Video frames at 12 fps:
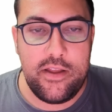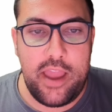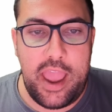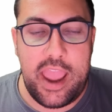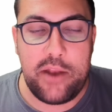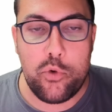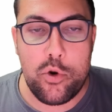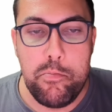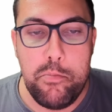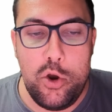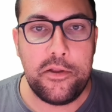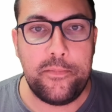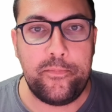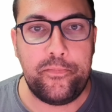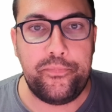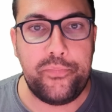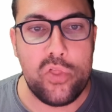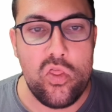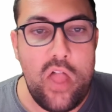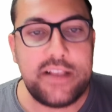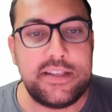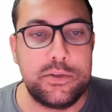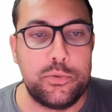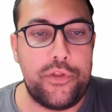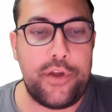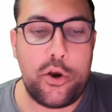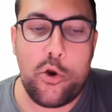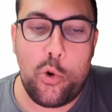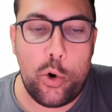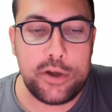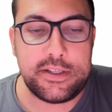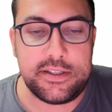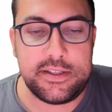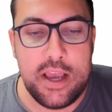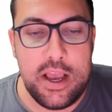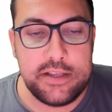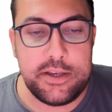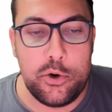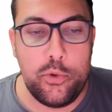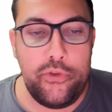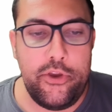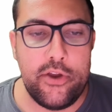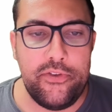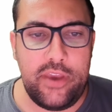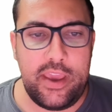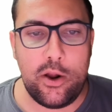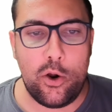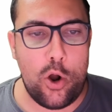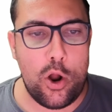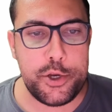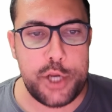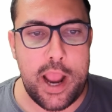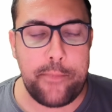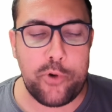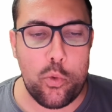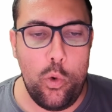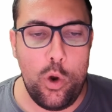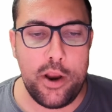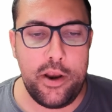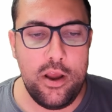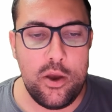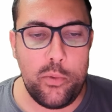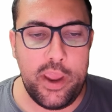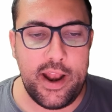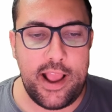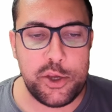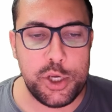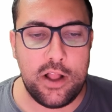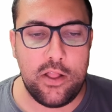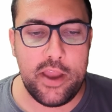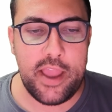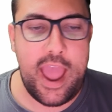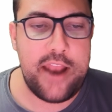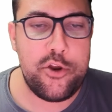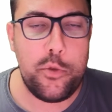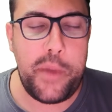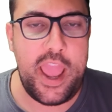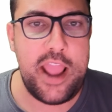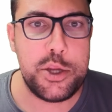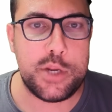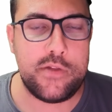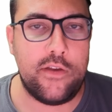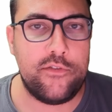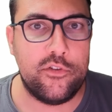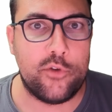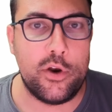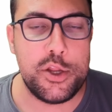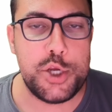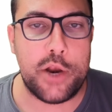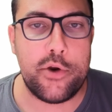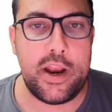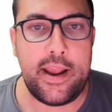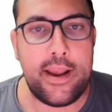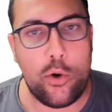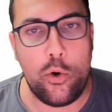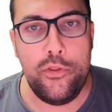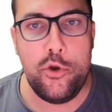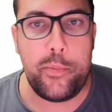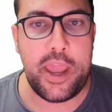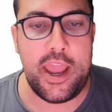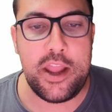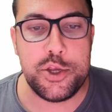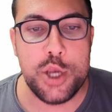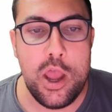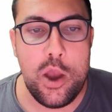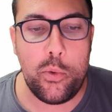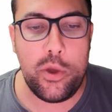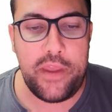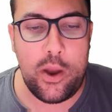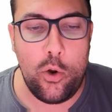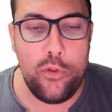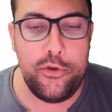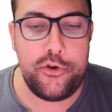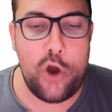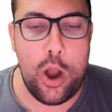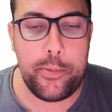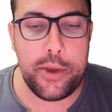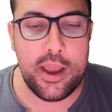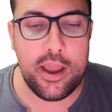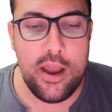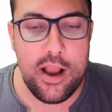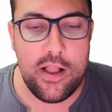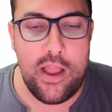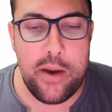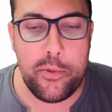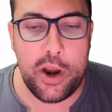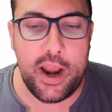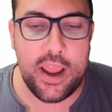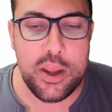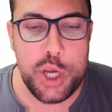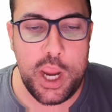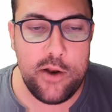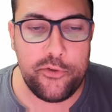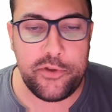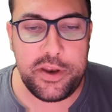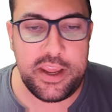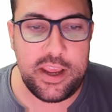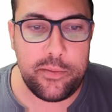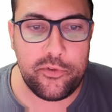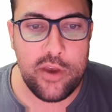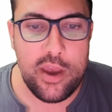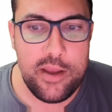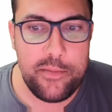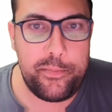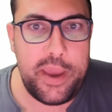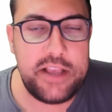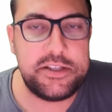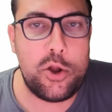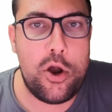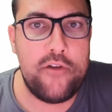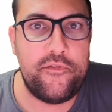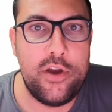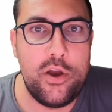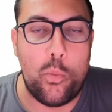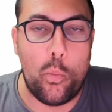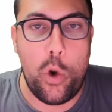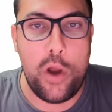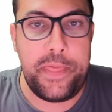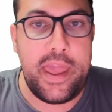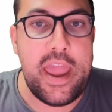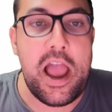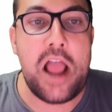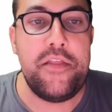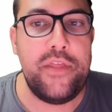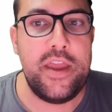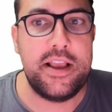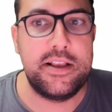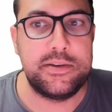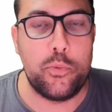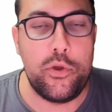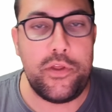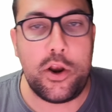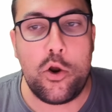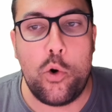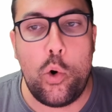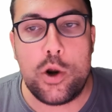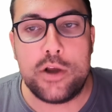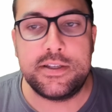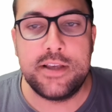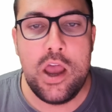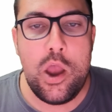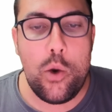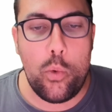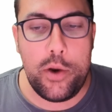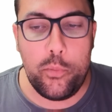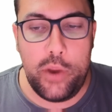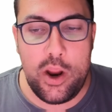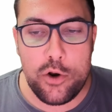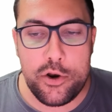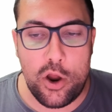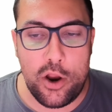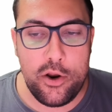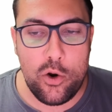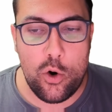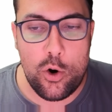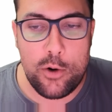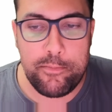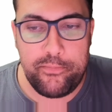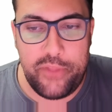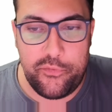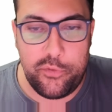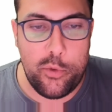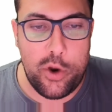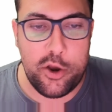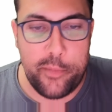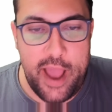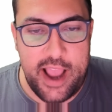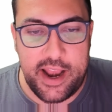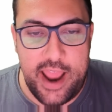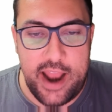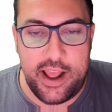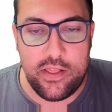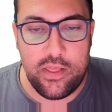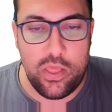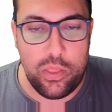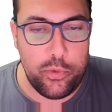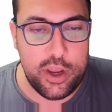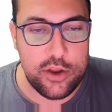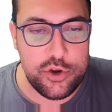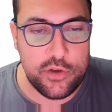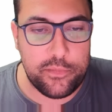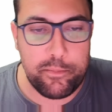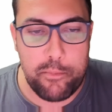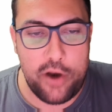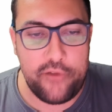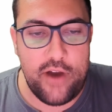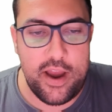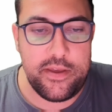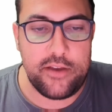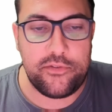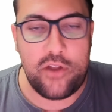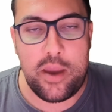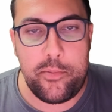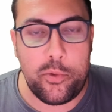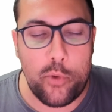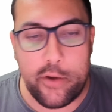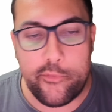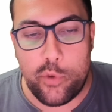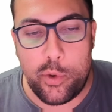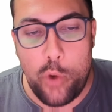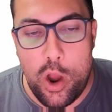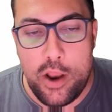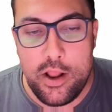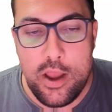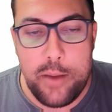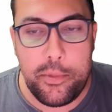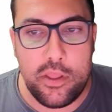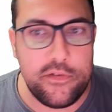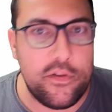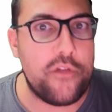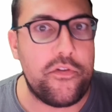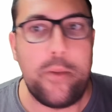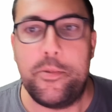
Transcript: and remove lessons within our courses. So you can see here on chapter one, we can actually click add new page and that's just going to generate a whole new page with a whole new topic, collaborating and channels and teams based off what AI thinks within our course. When we are done, or if we want to go back and edit, we can just modify this, type in whatever we want, but let's not type in